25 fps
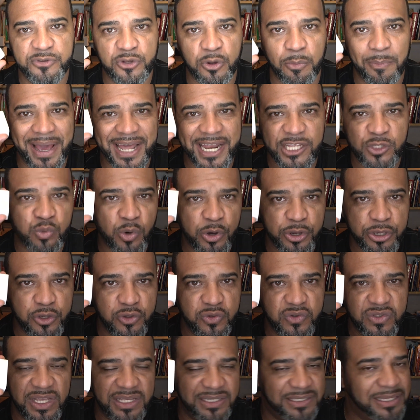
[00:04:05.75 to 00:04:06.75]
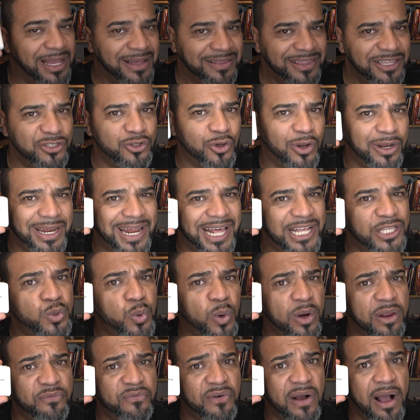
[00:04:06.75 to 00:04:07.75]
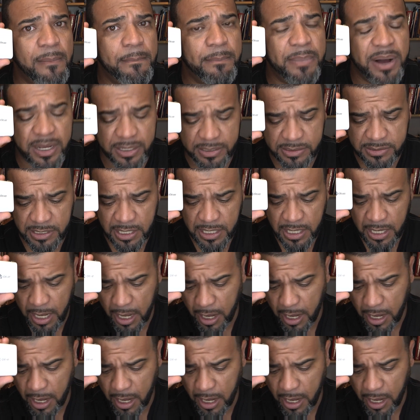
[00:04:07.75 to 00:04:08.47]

so might as well use this. This is only like 25 bucks.